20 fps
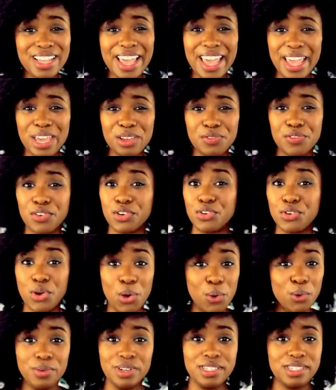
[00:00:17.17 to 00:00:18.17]
hate for
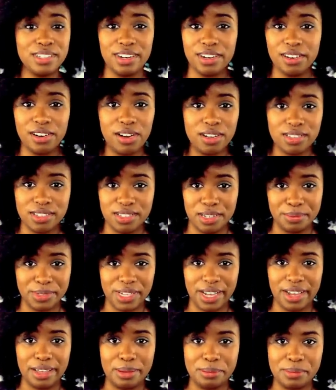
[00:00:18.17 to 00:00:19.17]
no reason at all
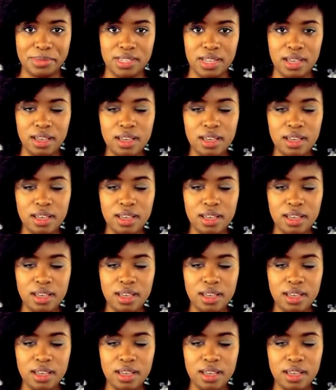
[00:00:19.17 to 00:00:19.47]
sometimes.